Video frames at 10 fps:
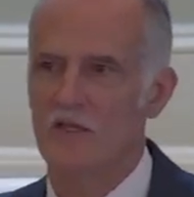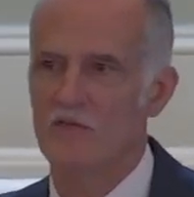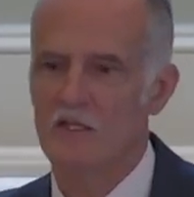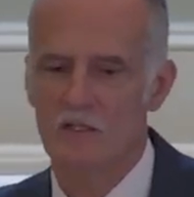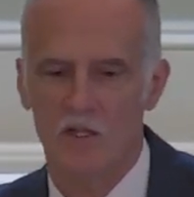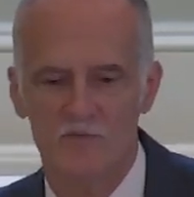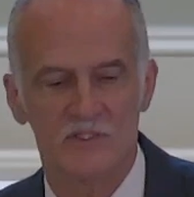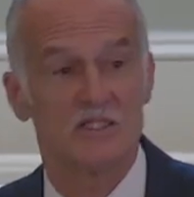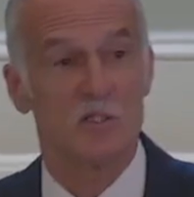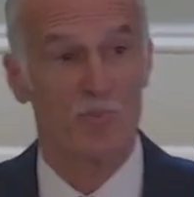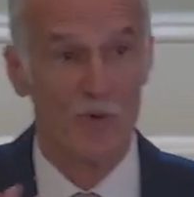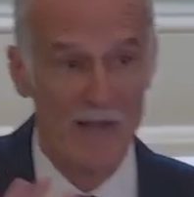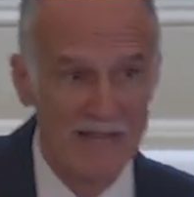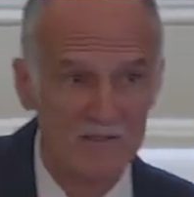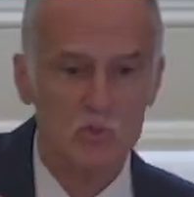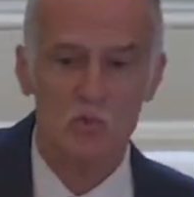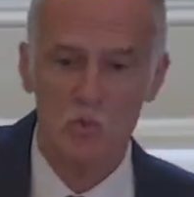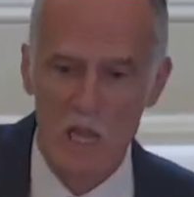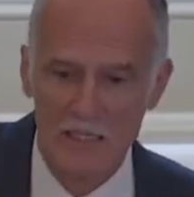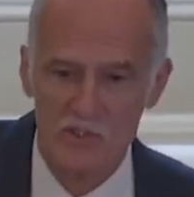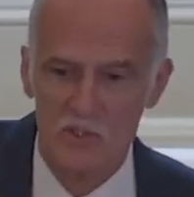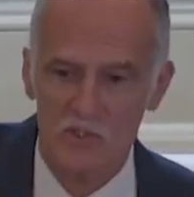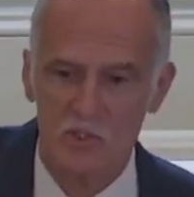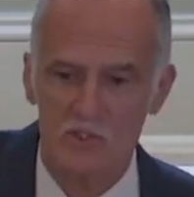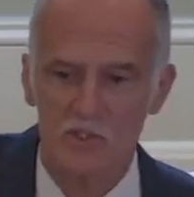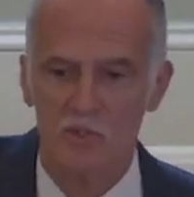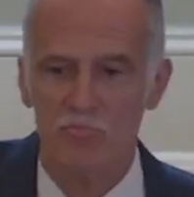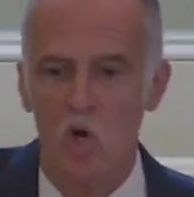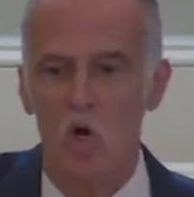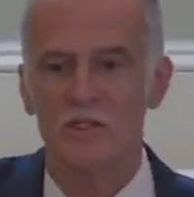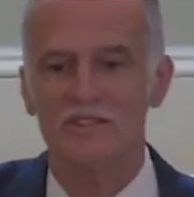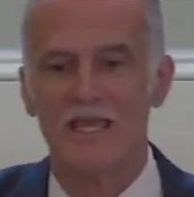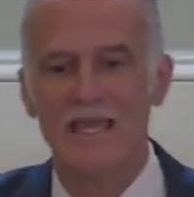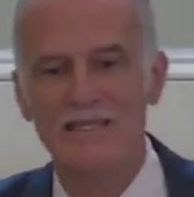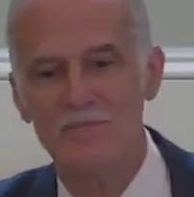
Faith and love. See, the practical righteousness that Paul is